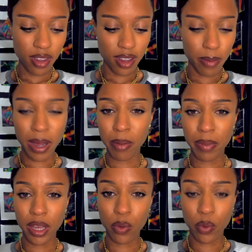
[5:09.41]
about
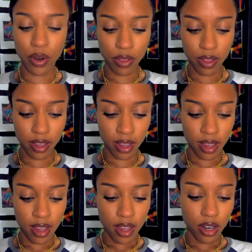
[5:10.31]
being worthy,
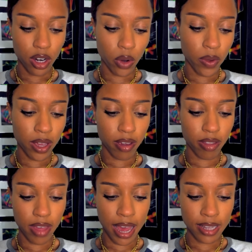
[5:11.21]
knowing
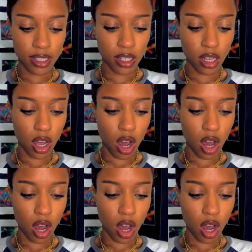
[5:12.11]
that